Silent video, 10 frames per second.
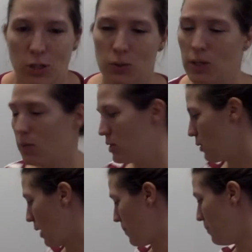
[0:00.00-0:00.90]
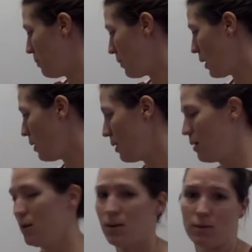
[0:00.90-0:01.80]
anyways. Okay.
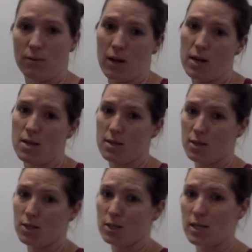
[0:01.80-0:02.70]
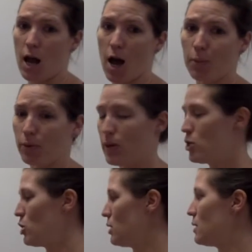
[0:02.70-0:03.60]
Ready? This is the
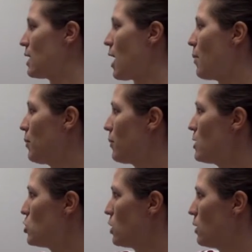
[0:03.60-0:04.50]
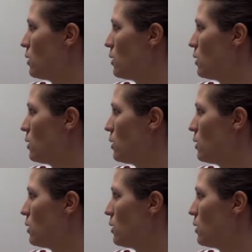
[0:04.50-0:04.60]
operation. Say operation.